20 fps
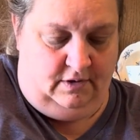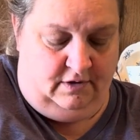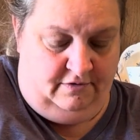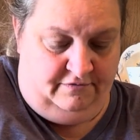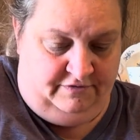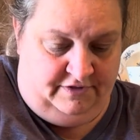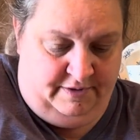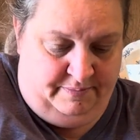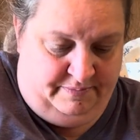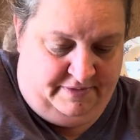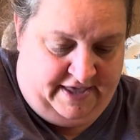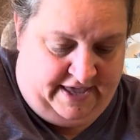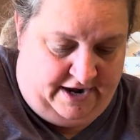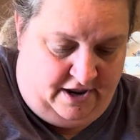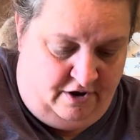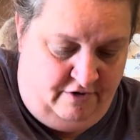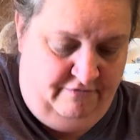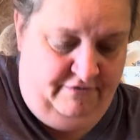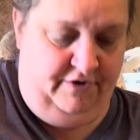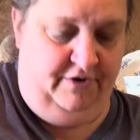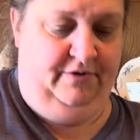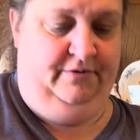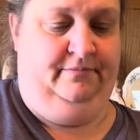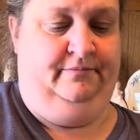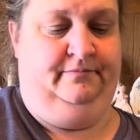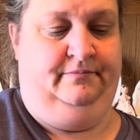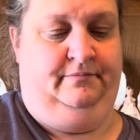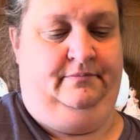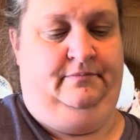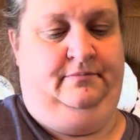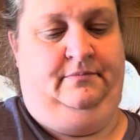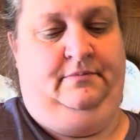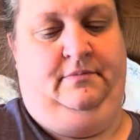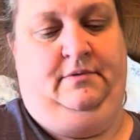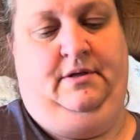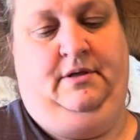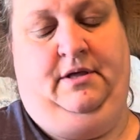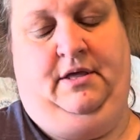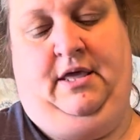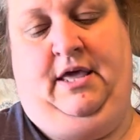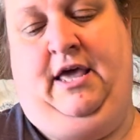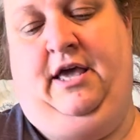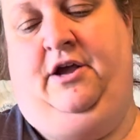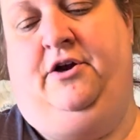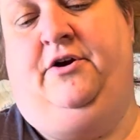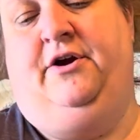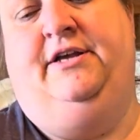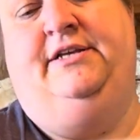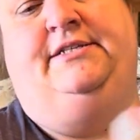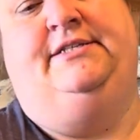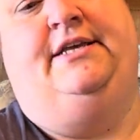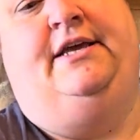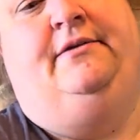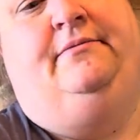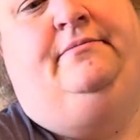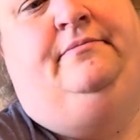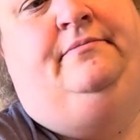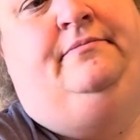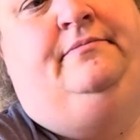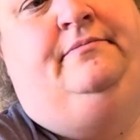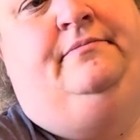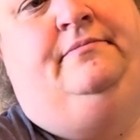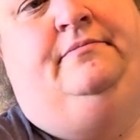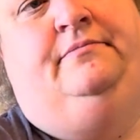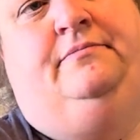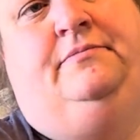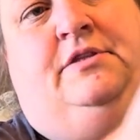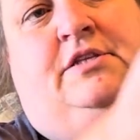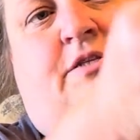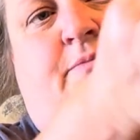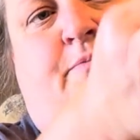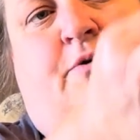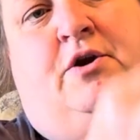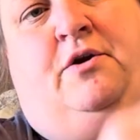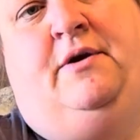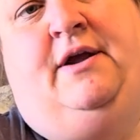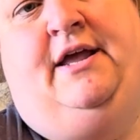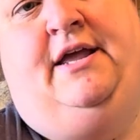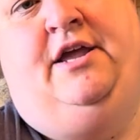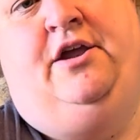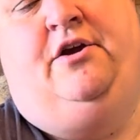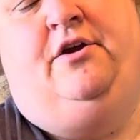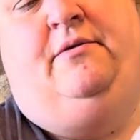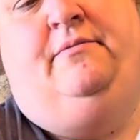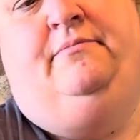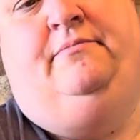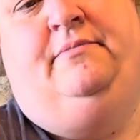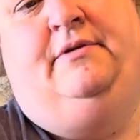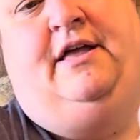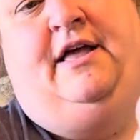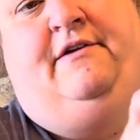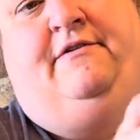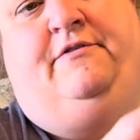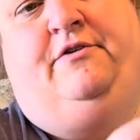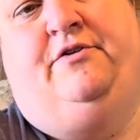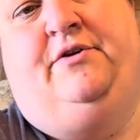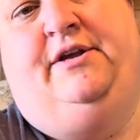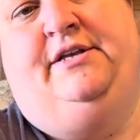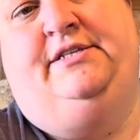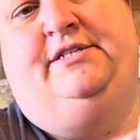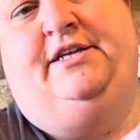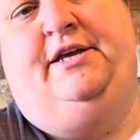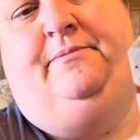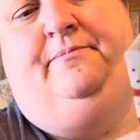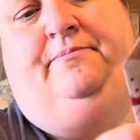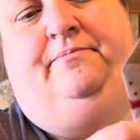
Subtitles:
flip that over and crease it. This part right here, I've creased it.